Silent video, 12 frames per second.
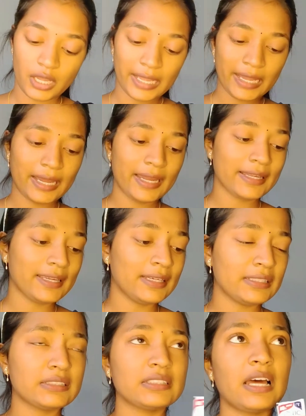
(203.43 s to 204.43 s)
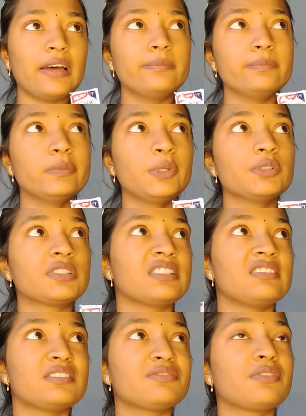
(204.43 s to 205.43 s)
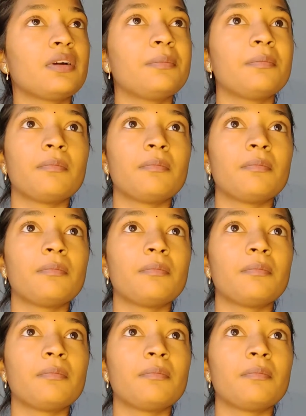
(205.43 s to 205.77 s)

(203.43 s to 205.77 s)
I guess I'm using this from